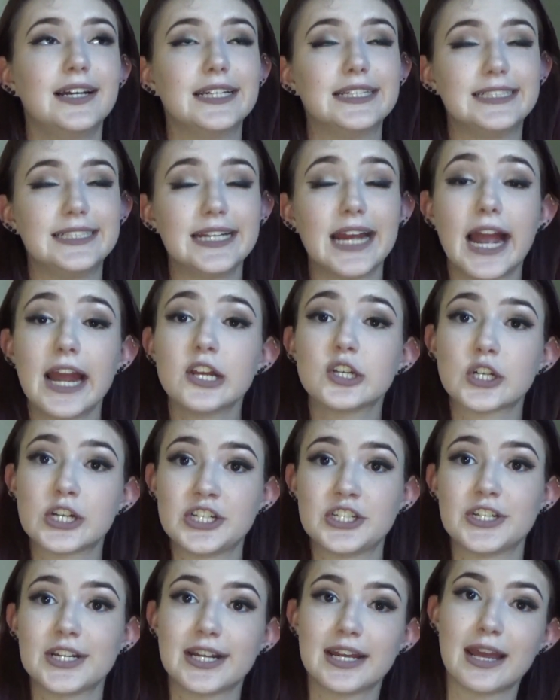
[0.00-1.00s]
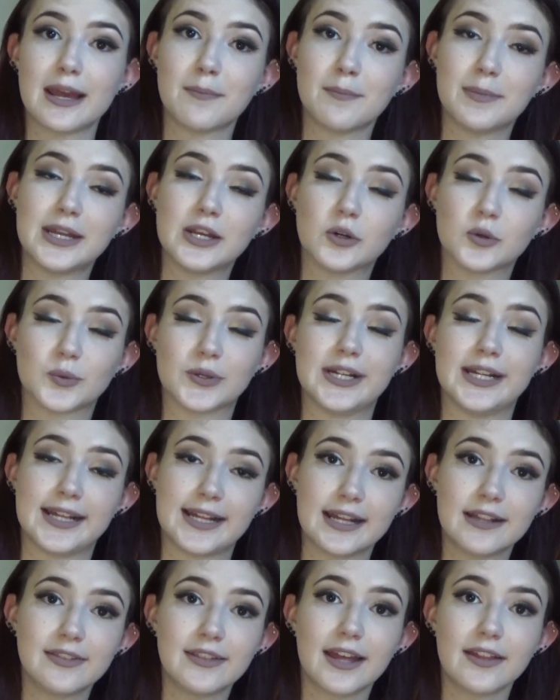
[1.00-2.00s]
Dehydration can be a
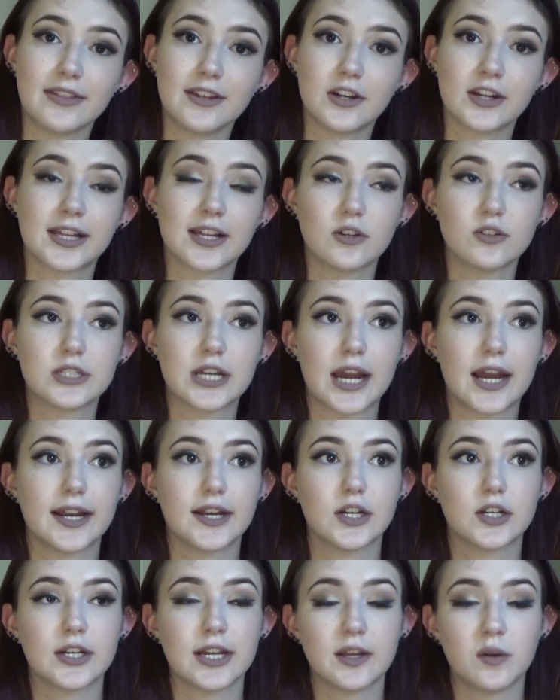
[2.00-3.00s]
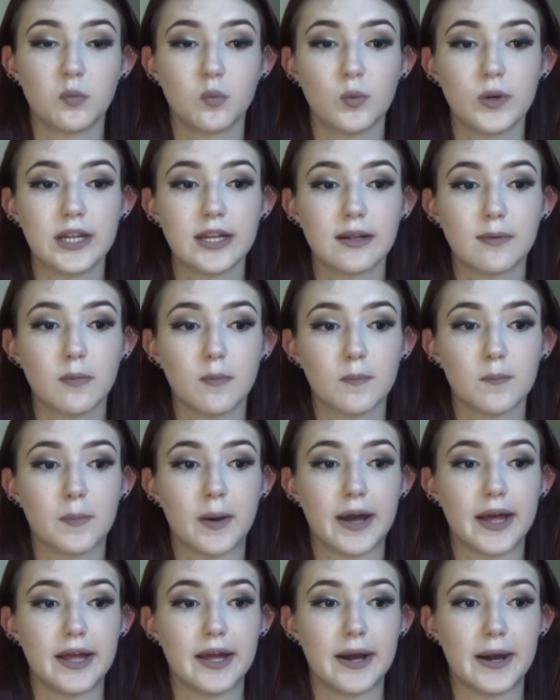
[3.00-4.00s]
reason that they're so tired and weak,
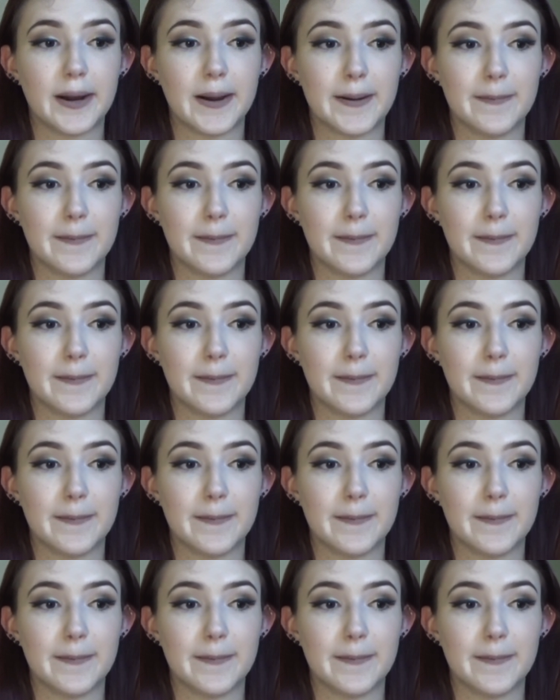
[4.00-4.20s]
but